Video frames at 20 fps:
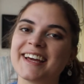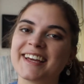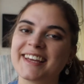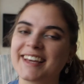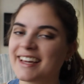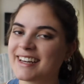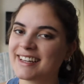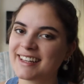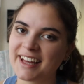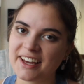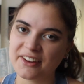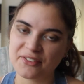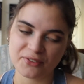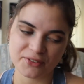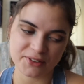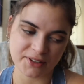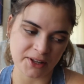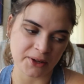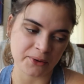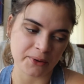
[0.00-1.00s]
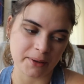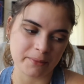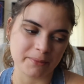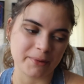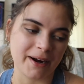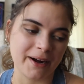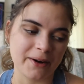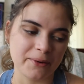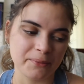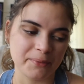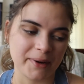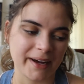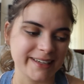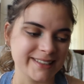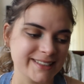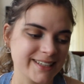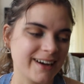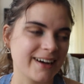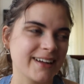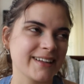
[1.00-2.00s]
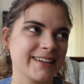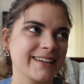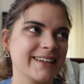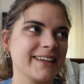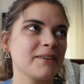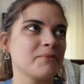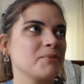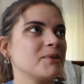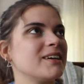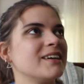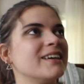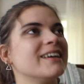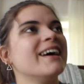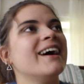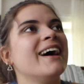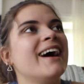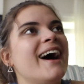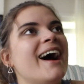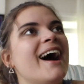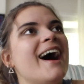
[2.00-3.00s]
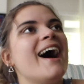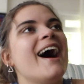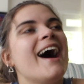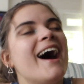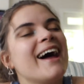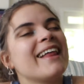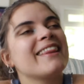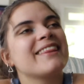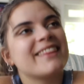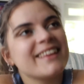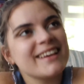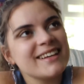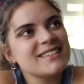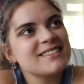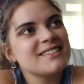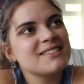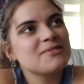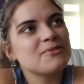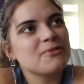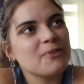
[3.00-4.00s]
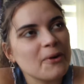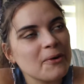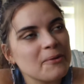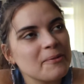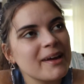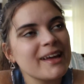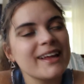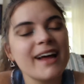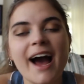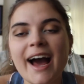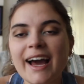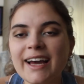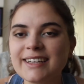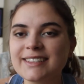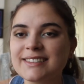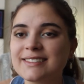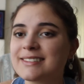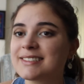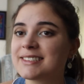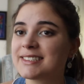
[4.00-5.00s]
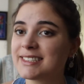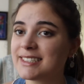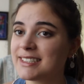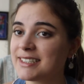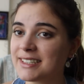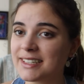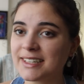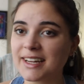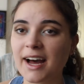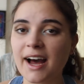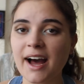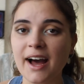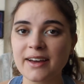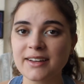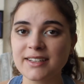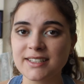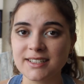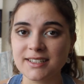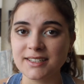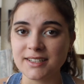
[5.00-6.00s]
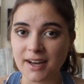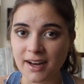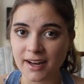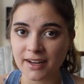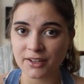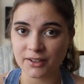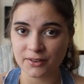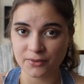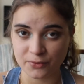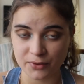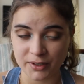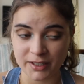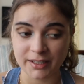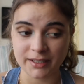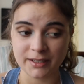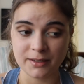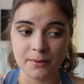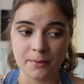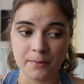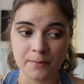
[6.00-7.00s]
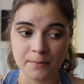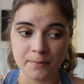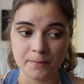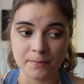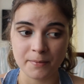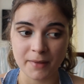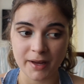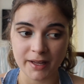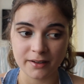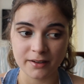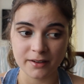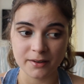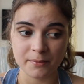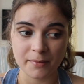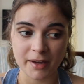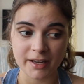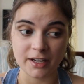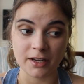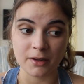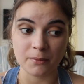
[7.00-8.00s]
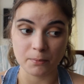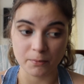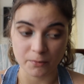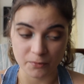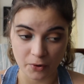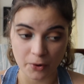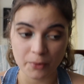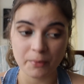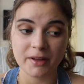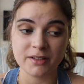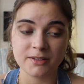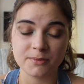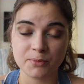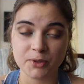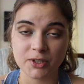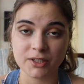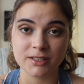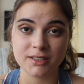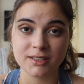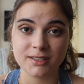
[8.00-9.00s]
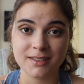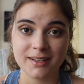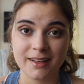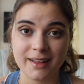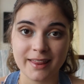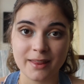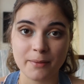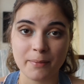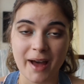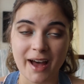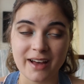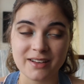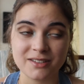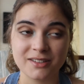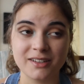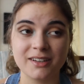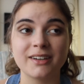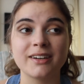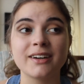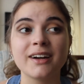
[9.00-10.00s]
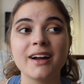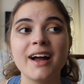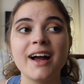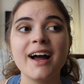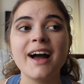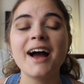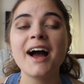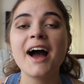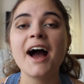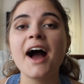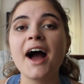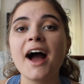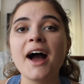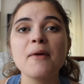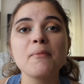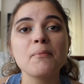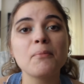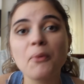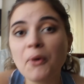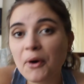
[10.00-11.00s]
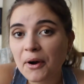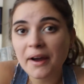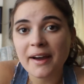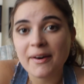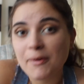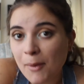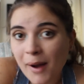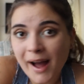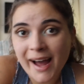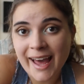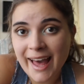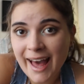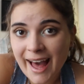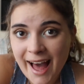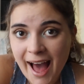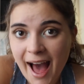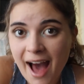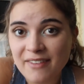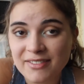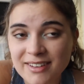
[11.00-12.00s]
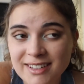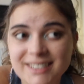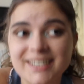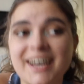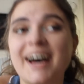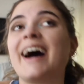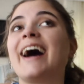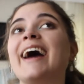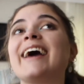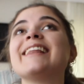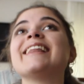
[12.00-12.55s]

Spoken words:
Get a Life, Chloe Brown by Talia Hibbert. This romance, I did not read many romance books in the past year. Boy, why haven't I?